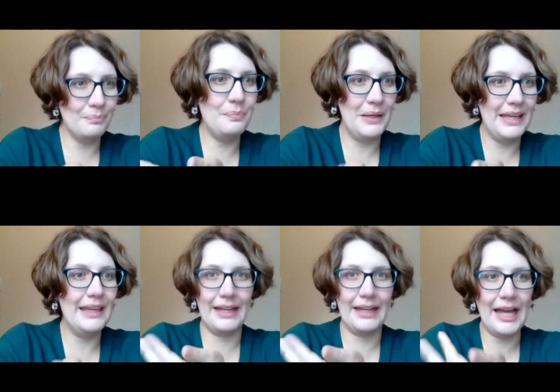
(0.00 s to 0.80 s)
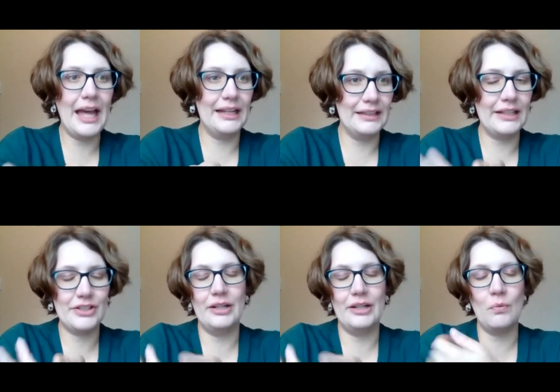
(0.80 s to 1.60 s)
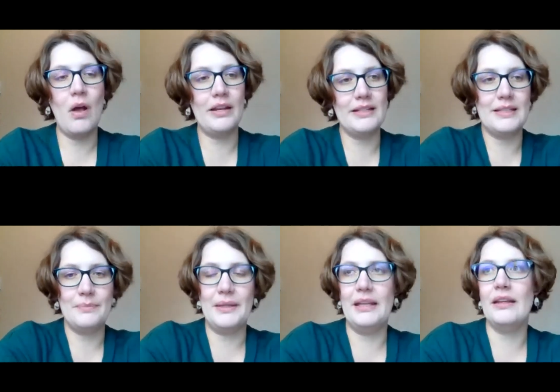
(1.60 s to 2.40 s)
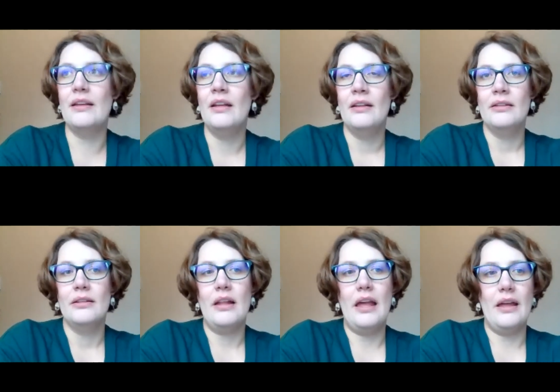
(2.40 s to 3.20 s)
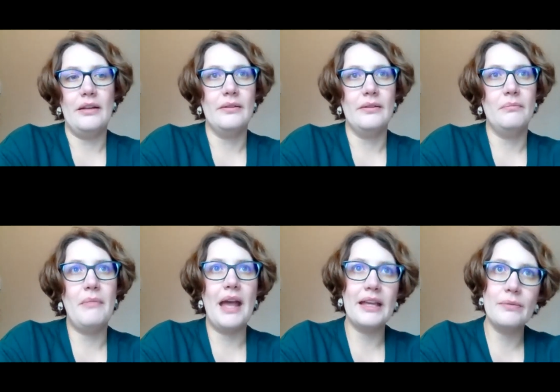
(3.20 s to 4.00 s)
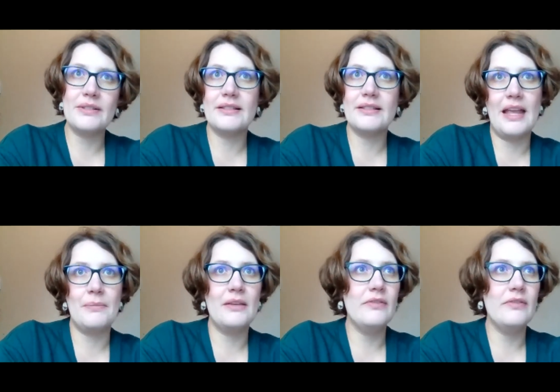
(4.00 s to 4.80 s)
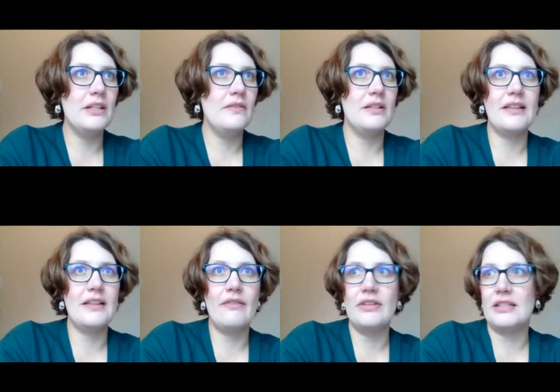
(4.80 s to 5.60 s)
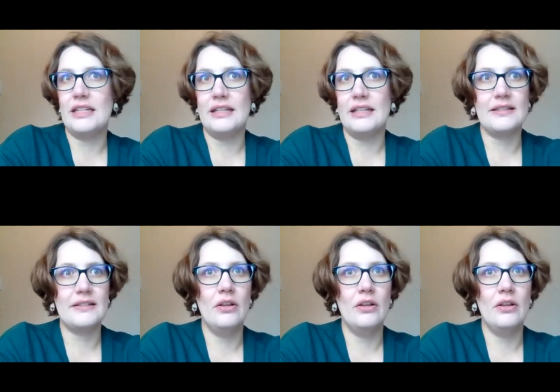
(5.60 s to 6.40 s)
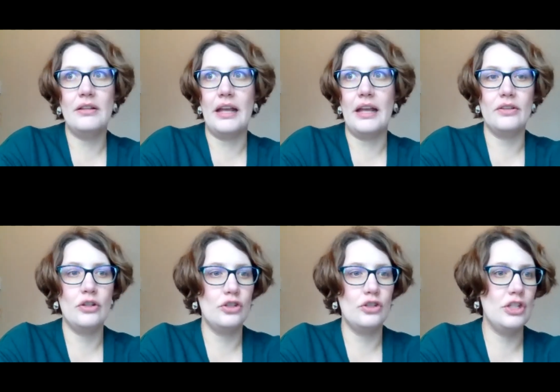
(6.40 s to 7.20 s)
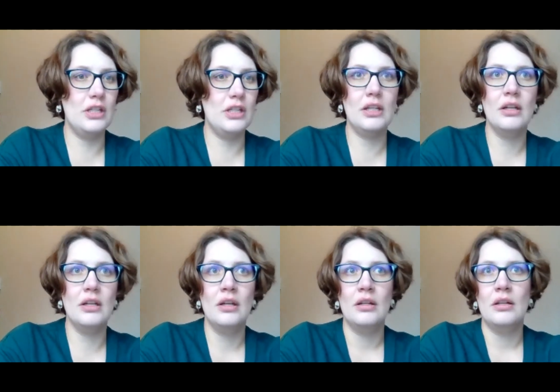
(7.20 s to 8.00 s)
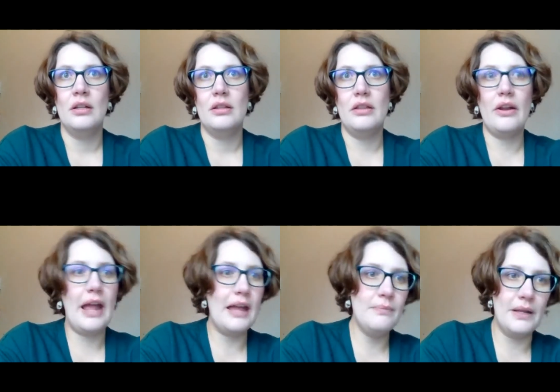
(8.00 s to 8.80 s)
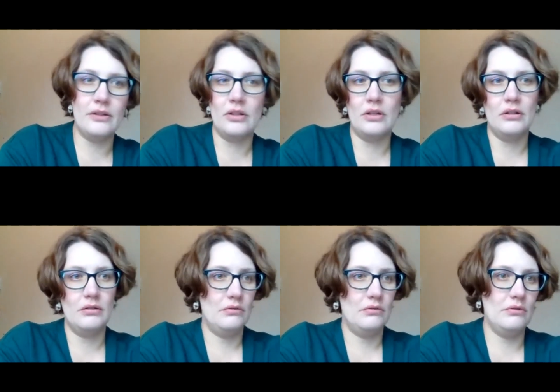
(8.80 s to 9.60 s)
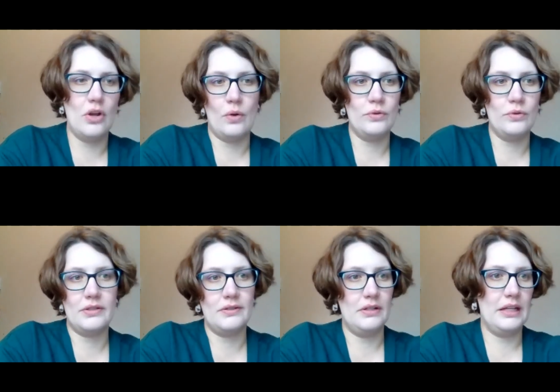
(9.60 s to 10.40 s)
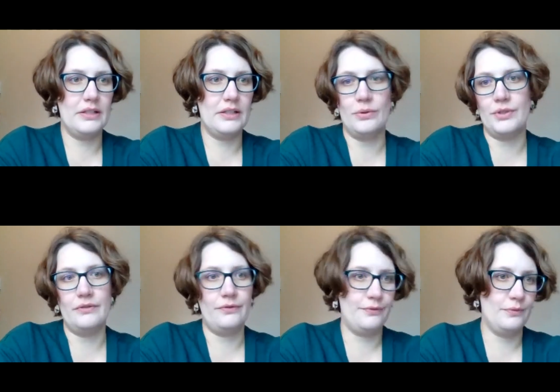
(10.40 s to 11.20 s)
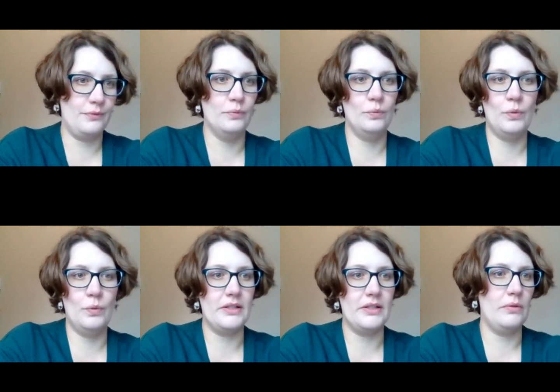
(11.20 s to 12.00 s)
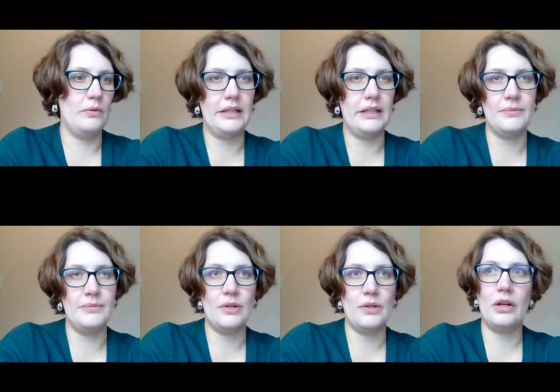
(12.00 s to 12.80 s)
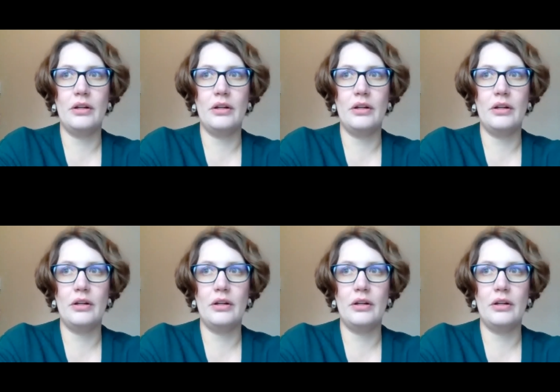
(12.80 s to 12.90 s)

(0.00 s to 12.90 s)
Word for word: be a guide like she had wanted to be and Maggie was the same even in the 70s like she there had been no just exclusive women's only club so